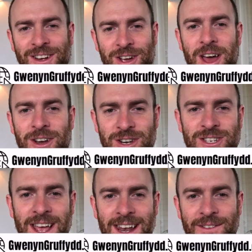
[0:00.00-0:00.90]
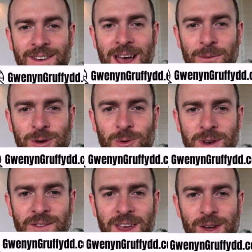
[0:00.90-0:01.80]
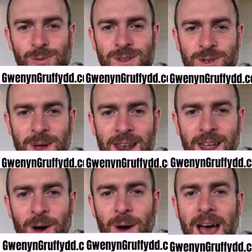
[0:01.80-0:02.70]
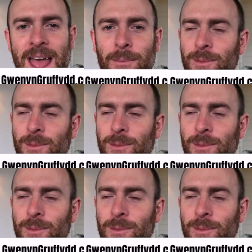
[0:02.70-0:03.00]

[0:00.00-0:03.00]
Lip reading: countryside living, and we do reviews as well. Now, I am